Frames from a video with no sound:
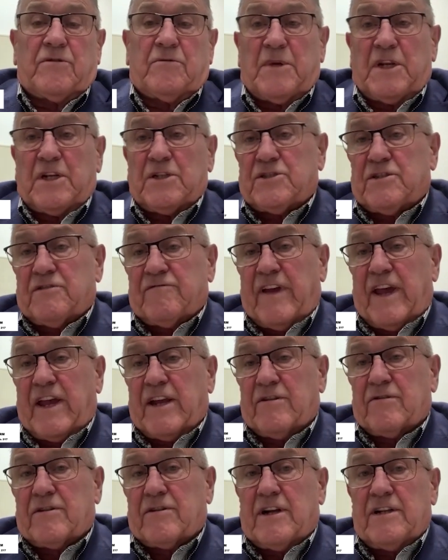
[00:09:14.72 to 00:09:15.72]
the Minister of
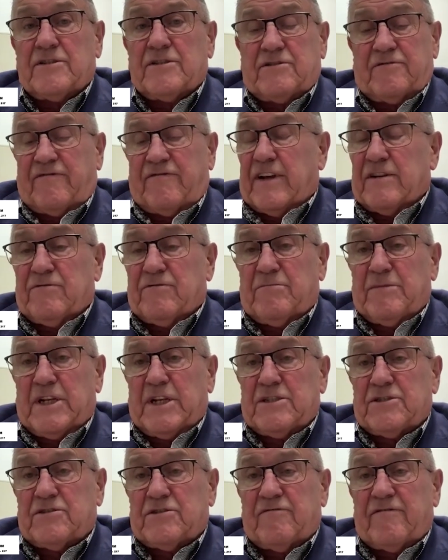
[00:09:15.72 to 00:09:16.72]
Agriculture, Federal
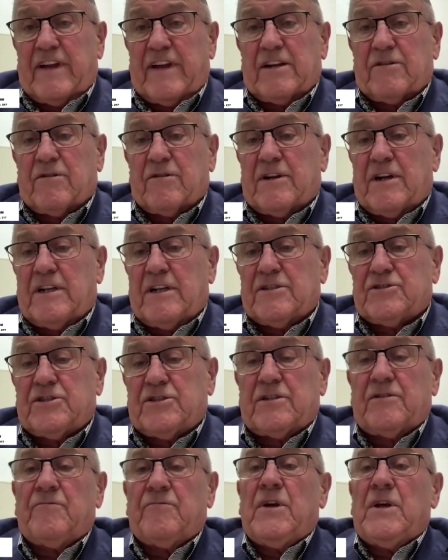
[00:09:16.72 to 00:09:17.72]
Minister of
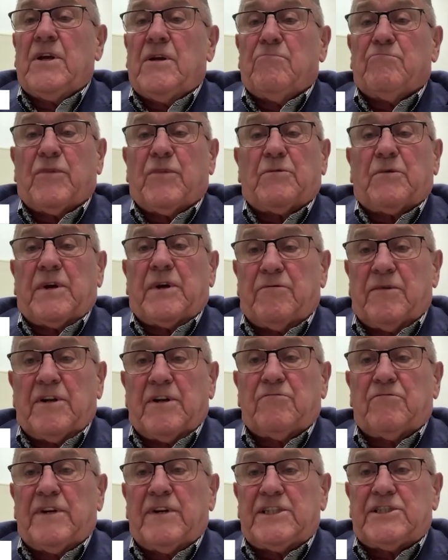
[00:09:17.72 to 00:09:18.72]
Agriculture, but we
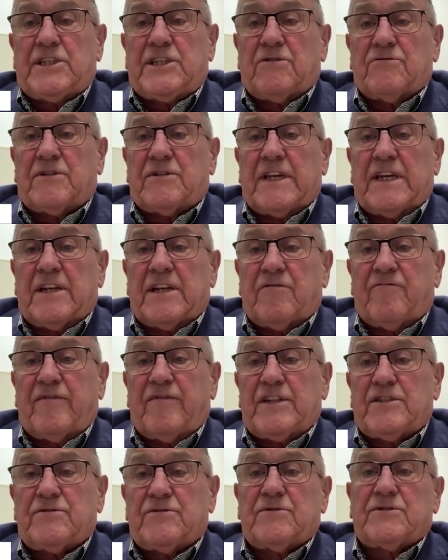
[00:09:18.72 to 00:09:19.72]
will reach out to
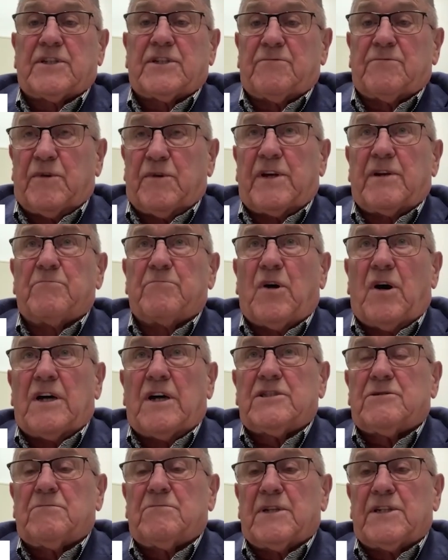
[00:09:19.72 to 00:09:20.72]
individuals that we can
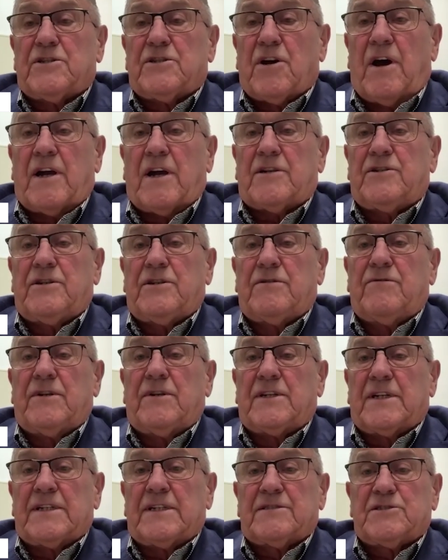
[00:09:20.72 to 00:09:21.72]
possibly talk to and
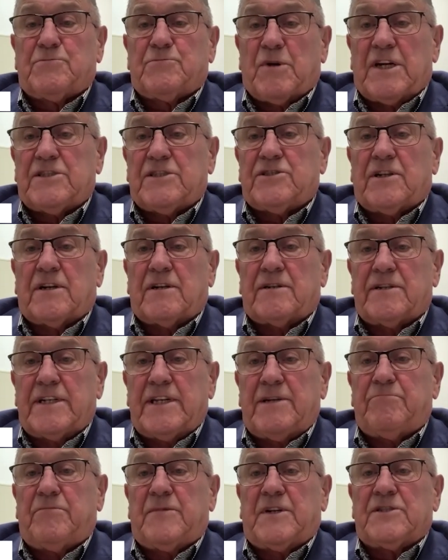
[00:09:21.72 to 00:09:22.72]
express our
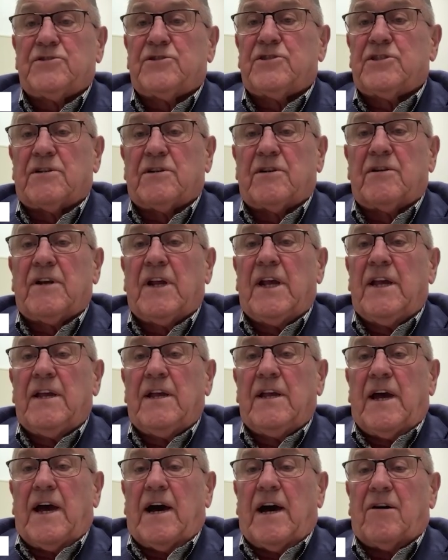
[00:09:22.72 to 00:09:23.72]
deep concern,
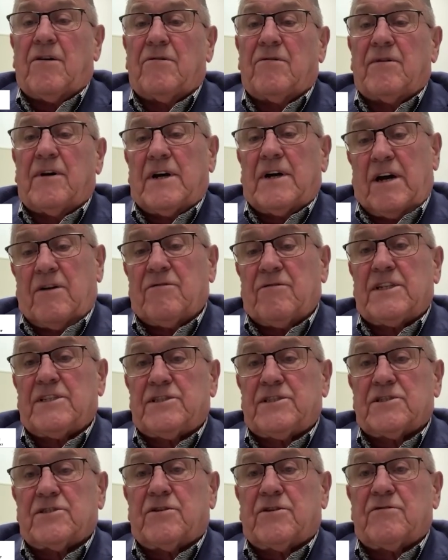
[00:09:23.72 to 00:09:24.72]
how, how this
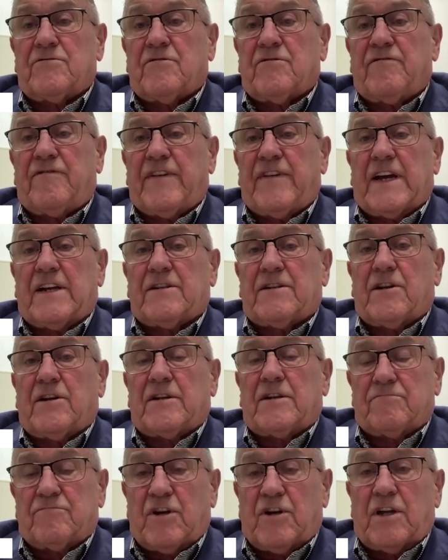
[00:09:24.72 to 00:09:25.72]
is going to affect uh,
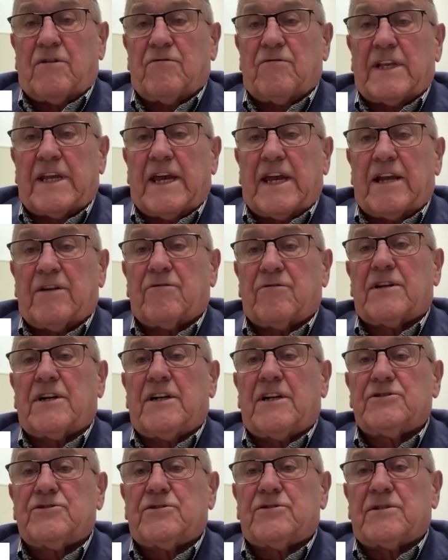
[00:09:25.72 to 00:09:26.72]
not only
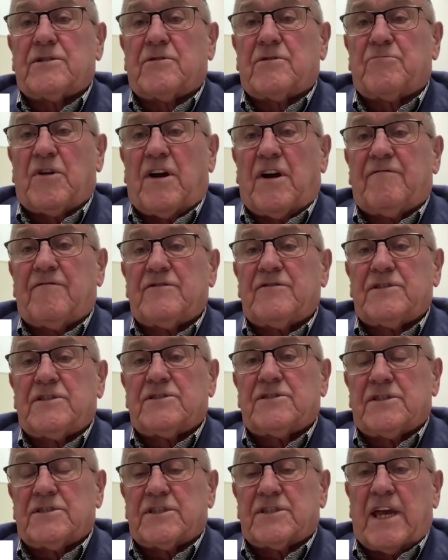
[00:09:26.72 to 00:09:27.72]
agriculture in the province of
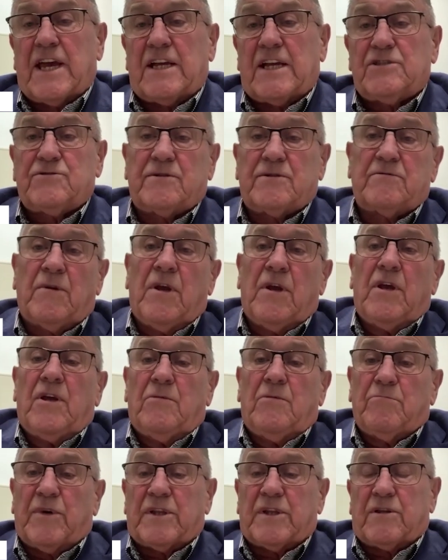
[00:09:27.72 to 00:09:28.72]
Saskatchewan,
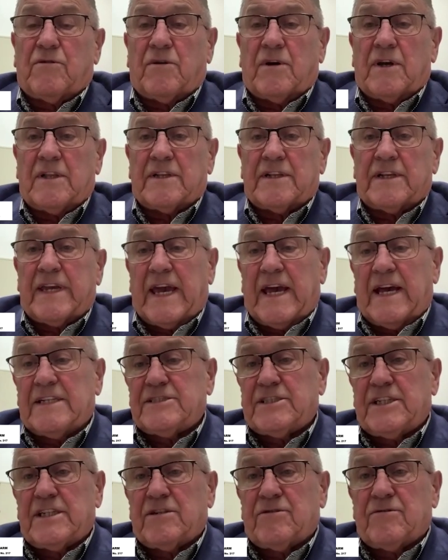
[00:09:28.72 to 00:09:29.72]
but the oil and
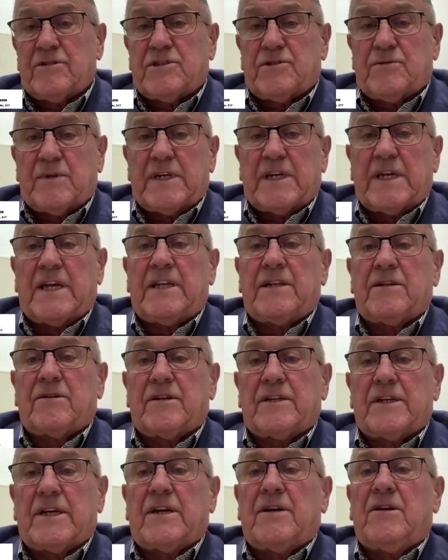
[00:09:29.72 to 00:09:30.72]
gas industry and,
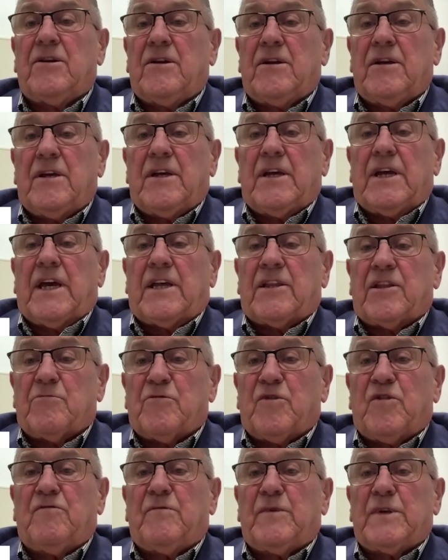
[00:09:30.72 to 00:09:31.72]
uh, and the
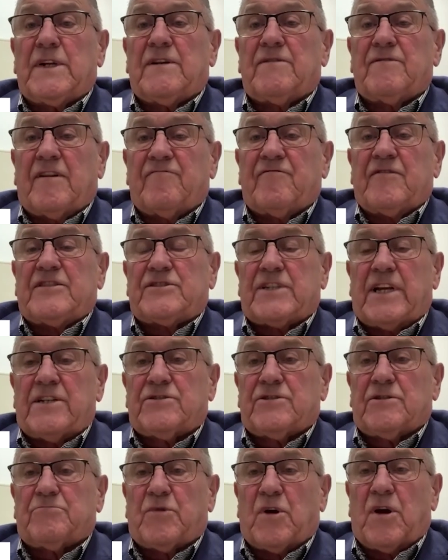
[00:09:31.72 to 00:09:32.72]
movement of, of
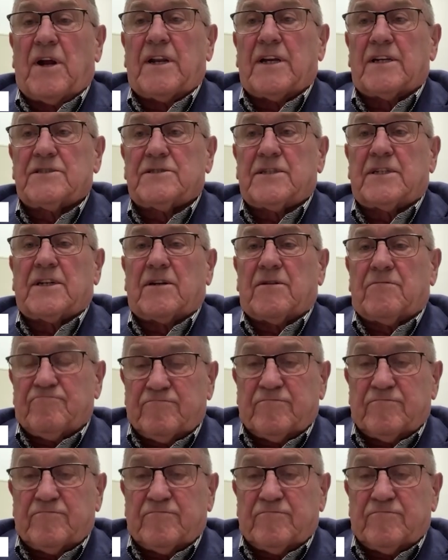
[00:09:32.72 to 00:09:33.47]
essential products uh,